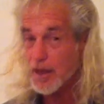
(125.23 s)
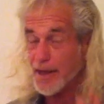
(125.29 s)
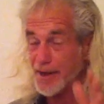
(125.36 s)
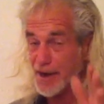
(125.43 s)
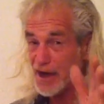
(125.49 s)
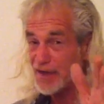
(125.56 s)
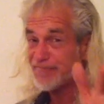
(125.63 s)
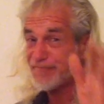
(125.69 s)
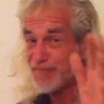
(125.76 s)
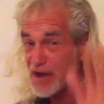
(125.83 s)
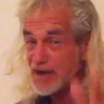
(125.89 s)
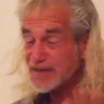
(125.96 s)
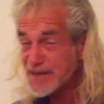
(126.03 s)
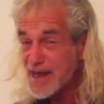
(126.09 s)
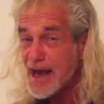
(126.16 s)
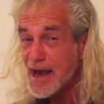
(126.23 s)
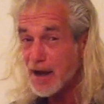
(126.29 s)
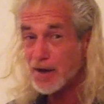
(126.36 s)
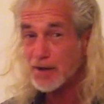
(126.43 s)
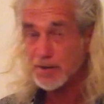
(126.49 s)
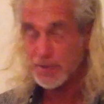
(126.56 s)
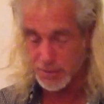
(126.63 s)
and I find
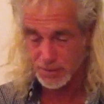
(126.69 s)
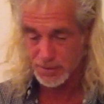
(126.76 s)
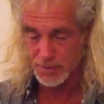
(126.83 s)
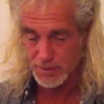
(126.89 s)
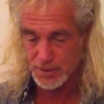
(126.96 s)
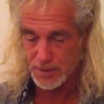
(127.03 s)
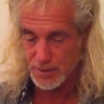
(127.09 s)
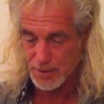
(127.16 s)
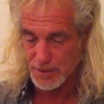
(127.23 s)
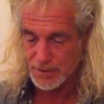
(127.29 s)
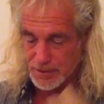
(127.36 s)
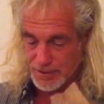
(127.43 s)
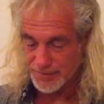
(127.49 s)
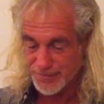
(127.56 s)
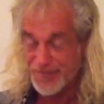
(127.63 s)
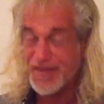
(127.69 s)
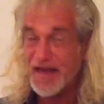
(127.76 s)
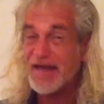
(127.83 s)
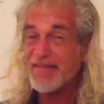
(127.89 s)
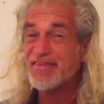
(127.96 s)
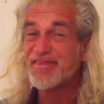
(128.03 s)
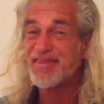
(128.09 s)
out
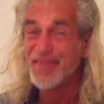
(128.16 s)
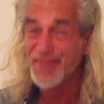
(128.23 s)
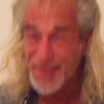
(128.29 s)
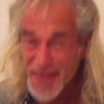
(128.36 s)
that